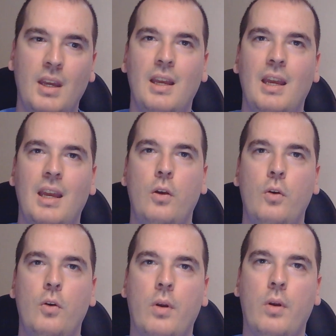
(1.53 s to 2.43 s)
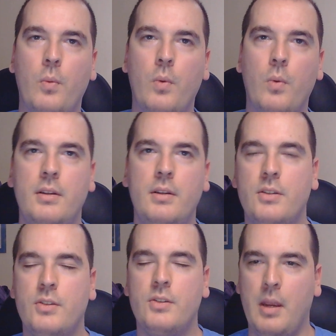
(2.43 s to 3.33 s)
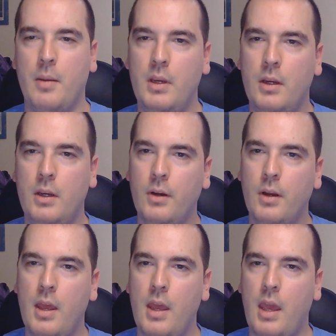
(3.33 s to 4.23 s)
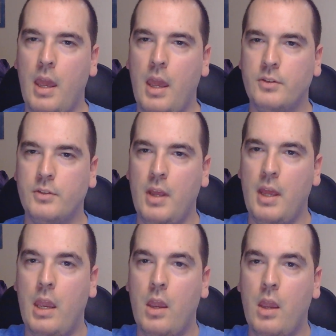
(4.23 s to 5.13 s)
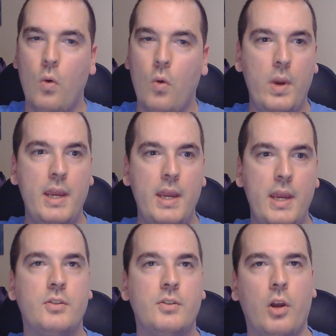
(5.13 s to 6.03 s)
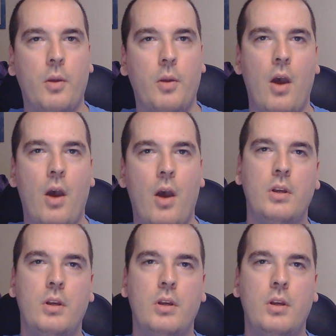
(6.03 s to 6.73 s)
Hello everyone, Sam here, and today we gotta talk about